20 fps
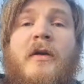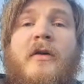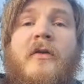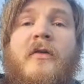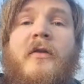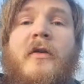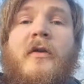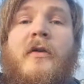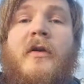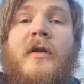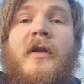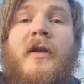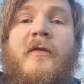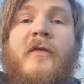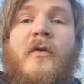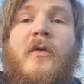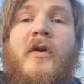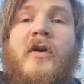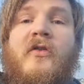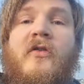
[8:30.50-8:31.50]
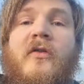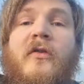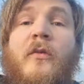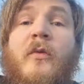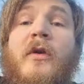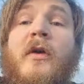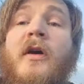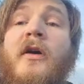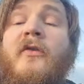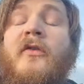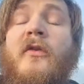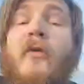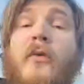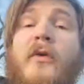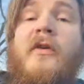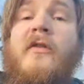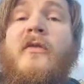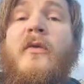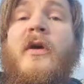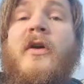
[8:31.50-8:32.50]
So look at any other questions. I want to answer all
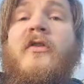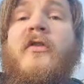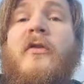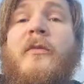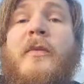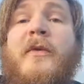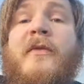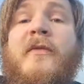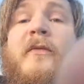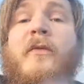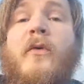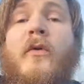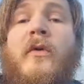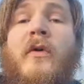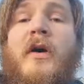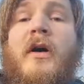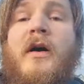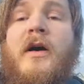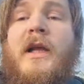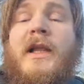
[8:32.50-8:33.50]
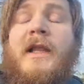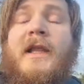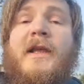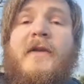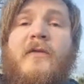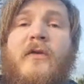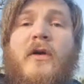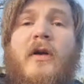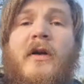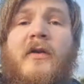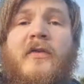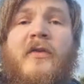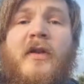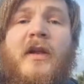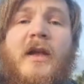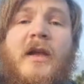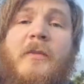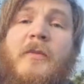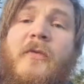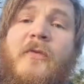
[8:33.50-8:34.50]
these questions before I leave you guys
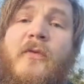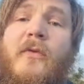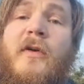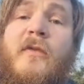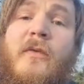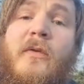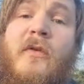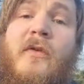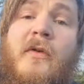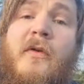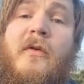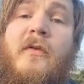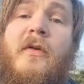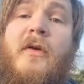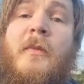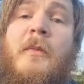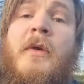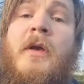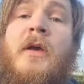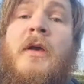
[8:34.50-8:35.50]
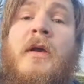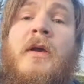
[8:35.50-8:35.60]
today, before everyone turns up.